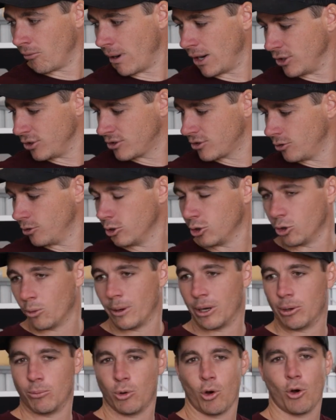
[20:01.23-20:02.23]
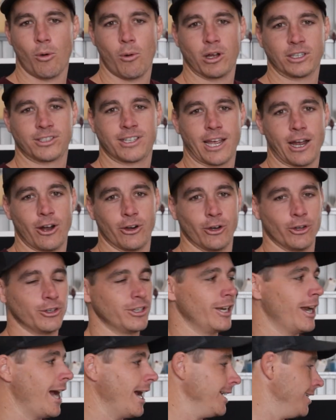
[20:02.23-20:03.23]
run you through a little bit more what's going on
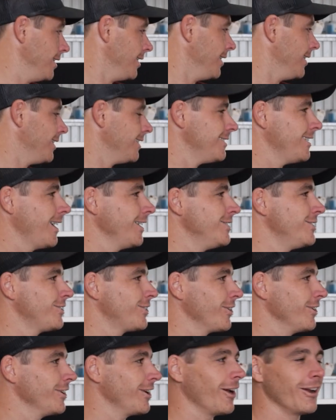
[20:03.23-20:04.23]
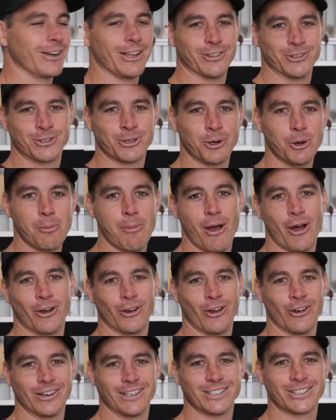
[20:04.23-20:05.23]
today. Jason's got to go get the tool belt
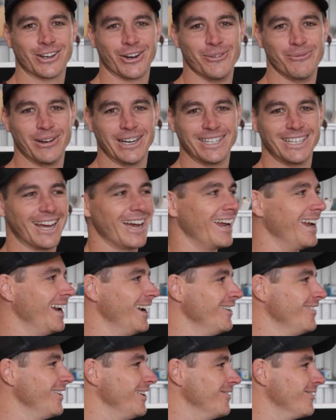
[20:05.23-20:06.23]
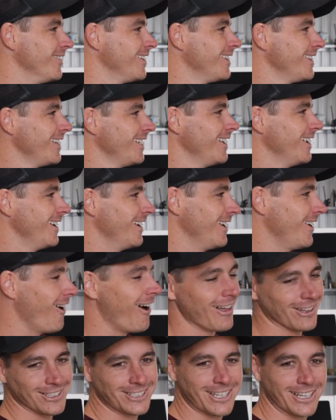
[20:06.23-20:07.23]
on. He's got a big day ahead of him. All
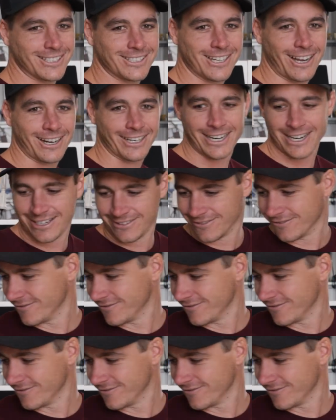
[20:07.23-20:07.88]
right, let's get stuck in.